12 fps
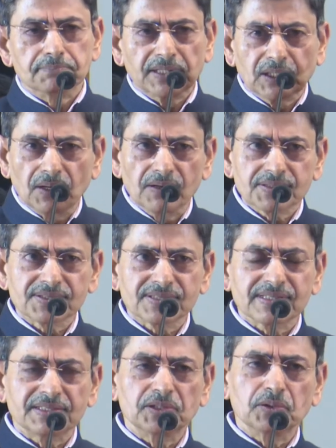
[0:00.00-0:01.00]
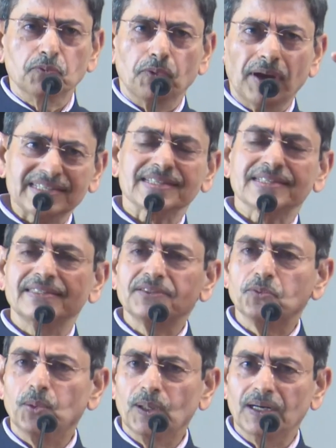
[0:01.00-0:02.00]
Because the
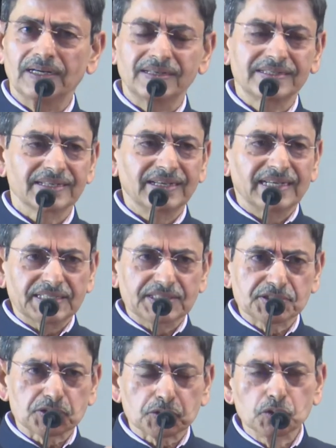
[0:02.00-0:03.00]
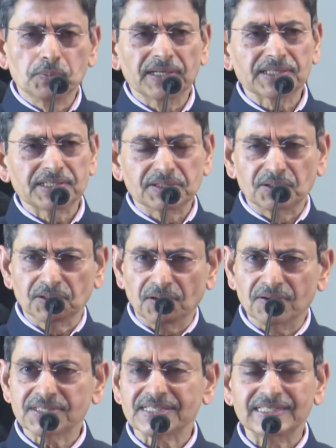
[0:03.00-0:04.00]
Western world is too much
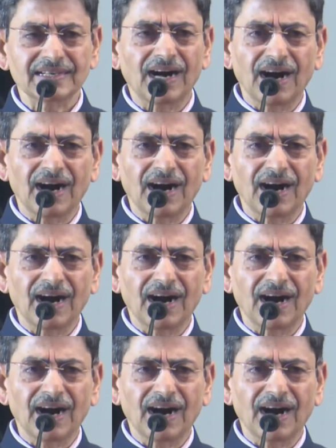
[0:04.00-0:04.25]
engrossed in